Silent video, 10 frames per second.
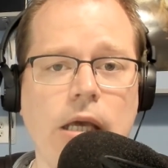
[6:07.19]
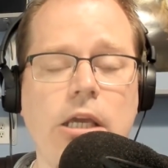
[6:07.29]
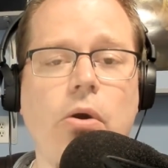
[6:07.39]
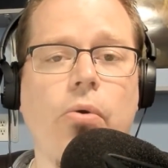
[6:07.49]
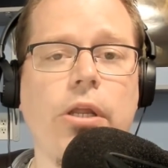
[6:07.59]

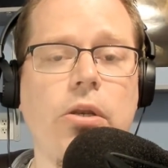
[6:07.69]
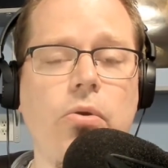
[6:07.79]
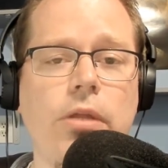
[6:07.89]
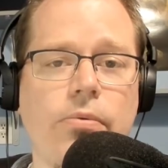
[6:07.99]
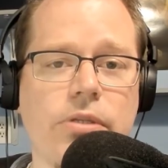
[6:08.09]
He already
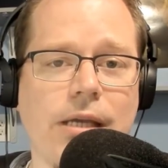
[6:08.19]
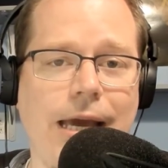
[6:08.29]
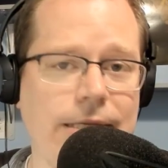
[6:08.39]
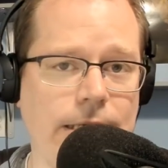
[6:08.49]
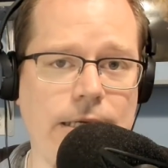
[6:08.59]
knew that was the
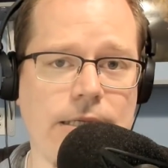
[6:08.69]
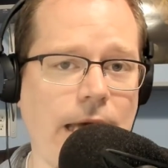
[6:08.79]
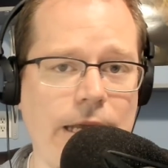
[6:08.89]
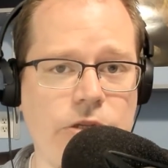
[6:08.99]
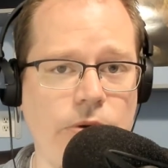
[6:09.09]
case, and he
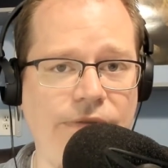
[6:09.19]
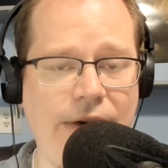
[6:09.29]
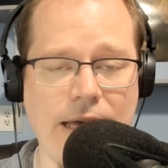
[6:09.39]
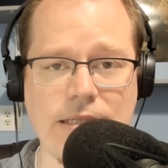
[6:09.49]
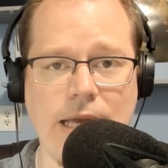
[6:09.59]
decided to
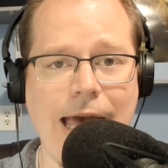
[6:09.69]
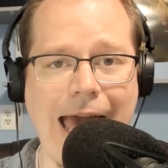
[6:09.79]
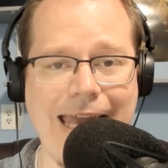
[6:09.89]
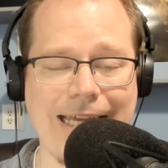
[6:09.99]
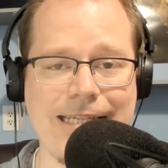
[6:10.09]
invest
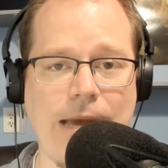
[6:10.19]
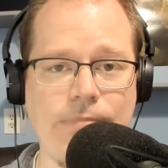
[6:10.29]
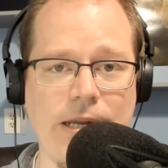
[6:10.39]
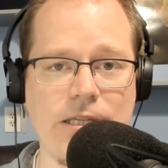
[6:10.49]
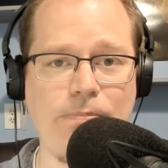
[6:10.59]
and
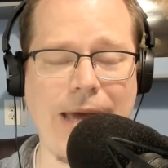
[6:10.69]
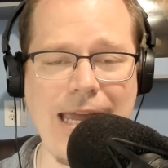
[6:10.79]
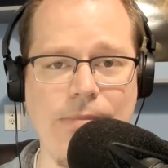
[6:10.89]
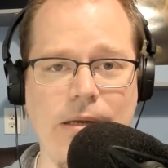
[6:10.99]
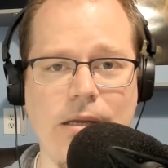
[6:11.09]
accept it as
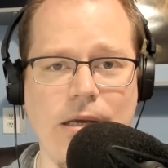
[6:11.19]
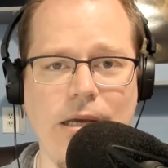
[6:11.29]
payment.